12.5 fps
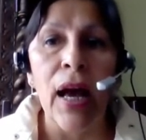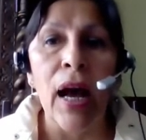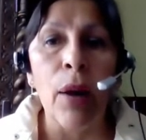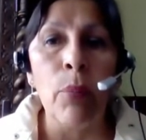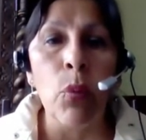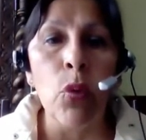
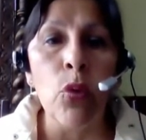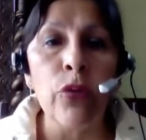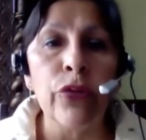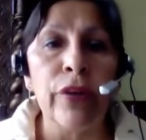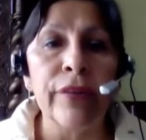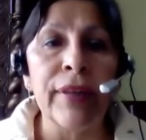a move
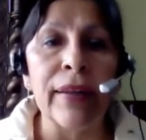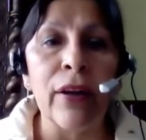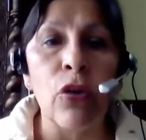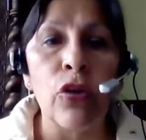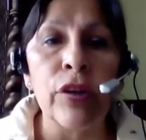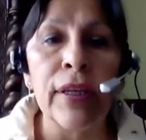that,
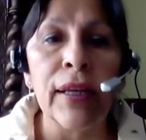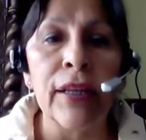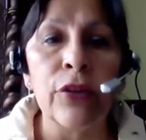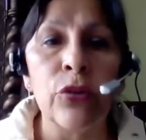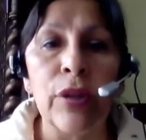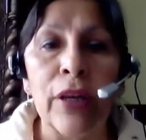accordingly
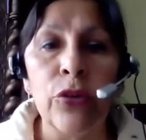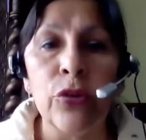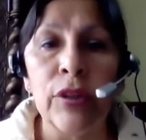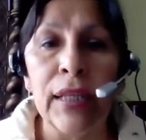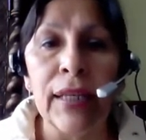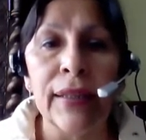to the
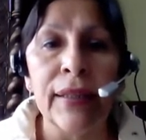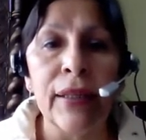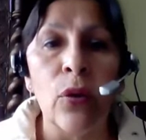utility,